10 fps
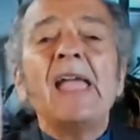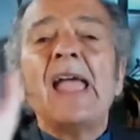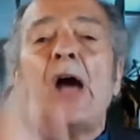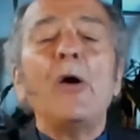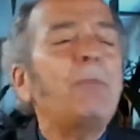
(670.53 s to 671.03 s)

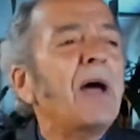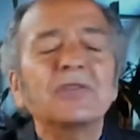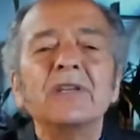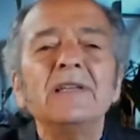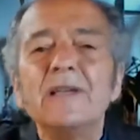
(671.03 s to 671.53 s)
Hey, how
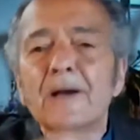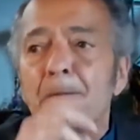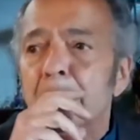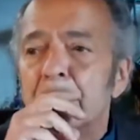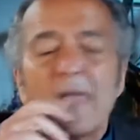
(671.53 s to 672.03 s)
about
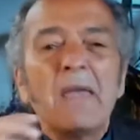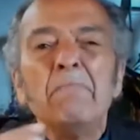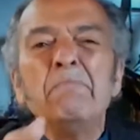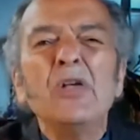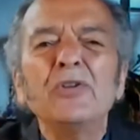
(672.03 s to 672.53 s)
the
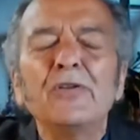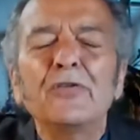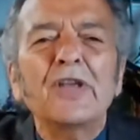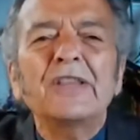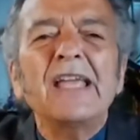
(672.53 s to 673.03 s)

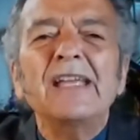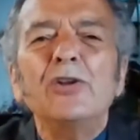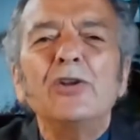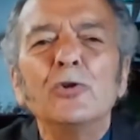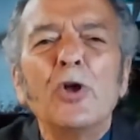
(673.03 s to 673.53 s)
millions that
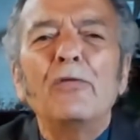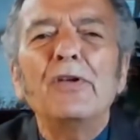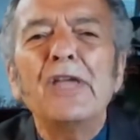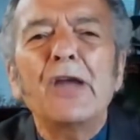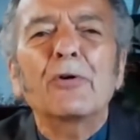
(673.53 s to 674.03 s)
they killed
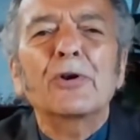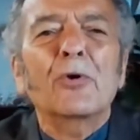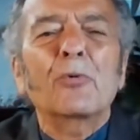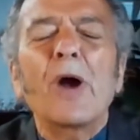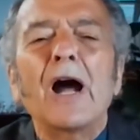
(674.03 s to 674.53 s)
over
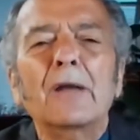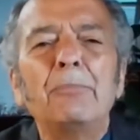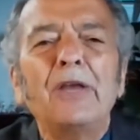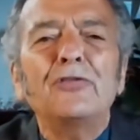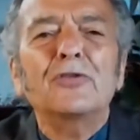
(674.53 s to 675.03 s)
there in
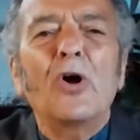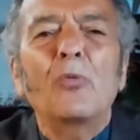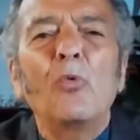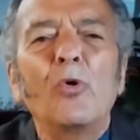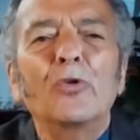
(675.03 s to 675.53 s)
Iraq
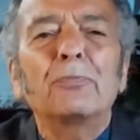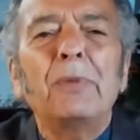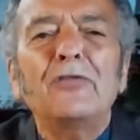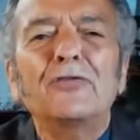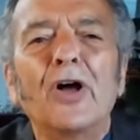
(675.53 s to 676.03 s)
based on
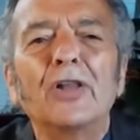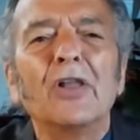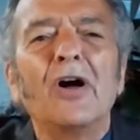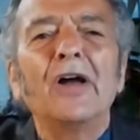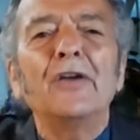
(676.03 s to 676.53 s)
wars, based
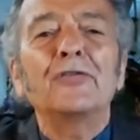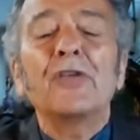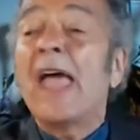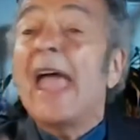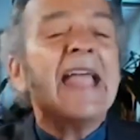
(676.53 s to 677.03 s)
on
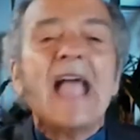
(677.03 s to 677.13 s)
lies?